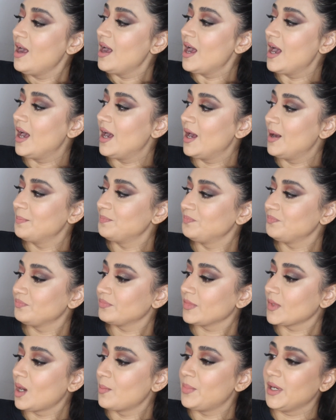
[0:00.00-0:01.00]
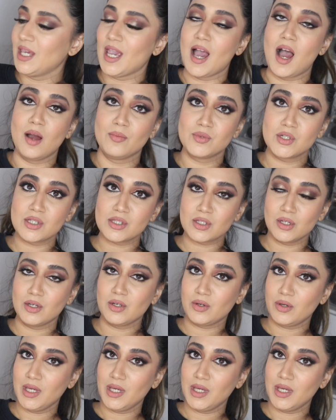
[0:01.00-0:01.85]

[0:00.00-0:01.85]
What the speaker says: But yeah, I'm just gonna